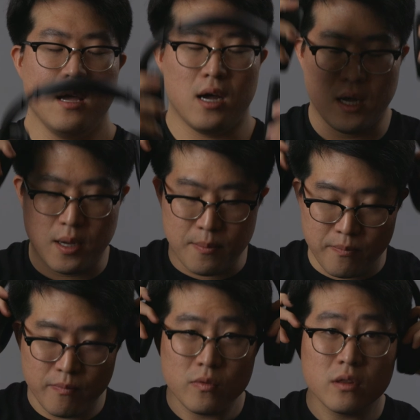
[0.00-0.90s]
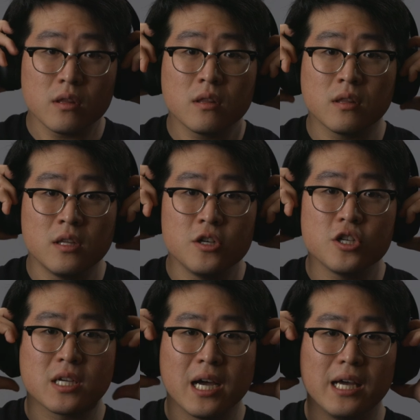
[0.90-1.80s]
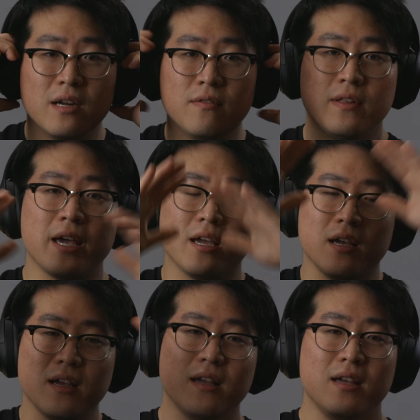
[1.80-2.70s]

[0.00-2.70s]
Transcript: they're just kind of like